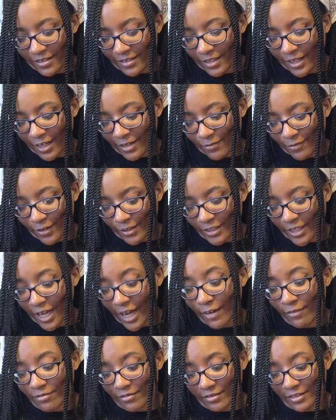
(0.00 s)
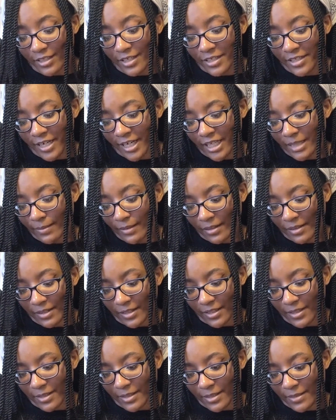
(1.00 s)
that I wanted. I'm really excited about
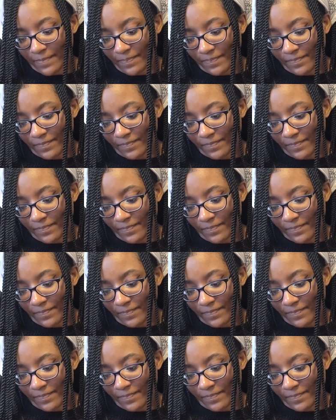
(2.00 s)
these.